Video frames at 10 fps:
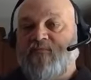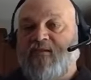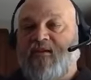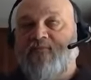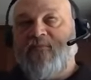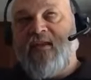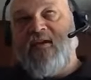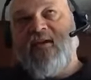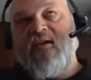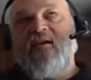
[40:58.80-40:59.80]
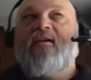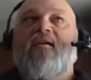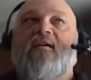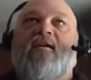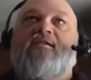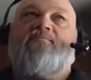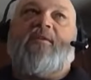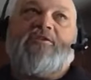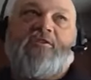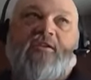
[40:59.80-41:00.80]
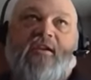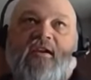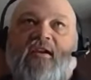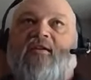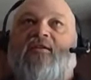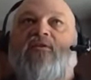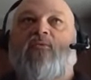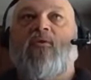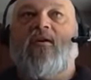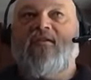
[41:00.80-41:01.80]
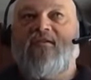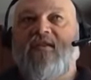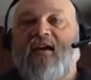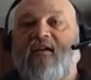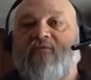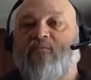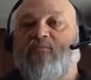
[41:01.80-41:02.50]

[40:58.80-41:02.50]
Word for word: All right, especially the ones that have the